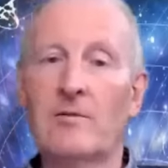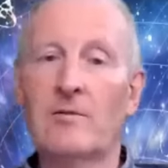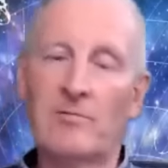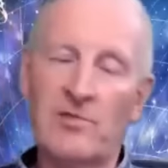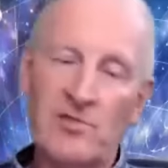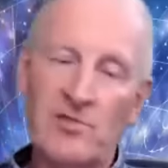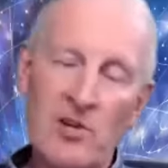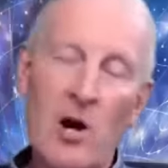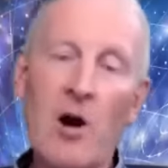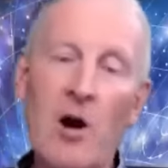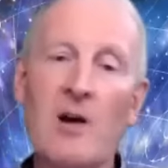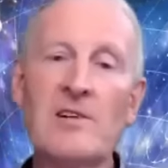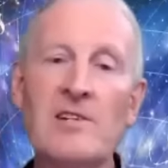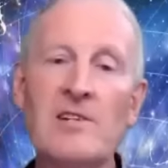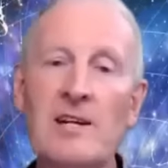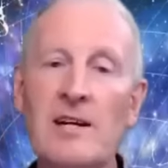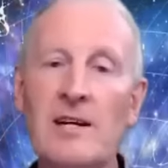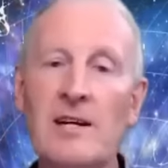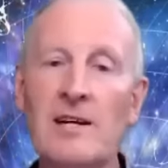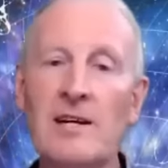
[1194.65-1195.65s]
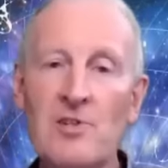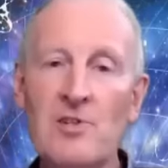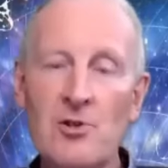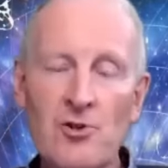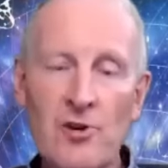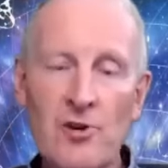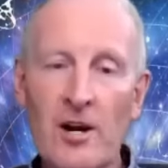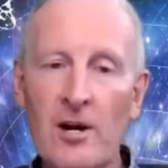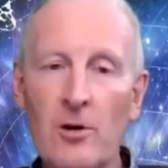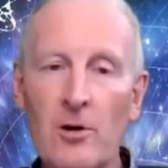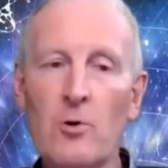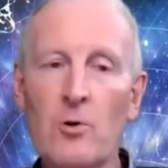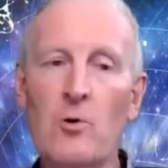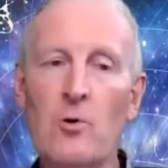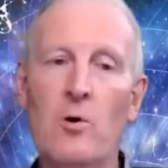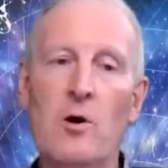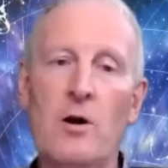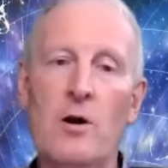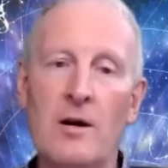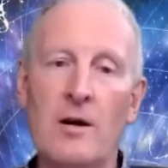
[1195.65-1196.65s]
starting as a
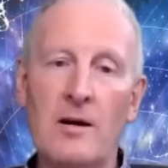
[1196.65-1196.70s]
trickle,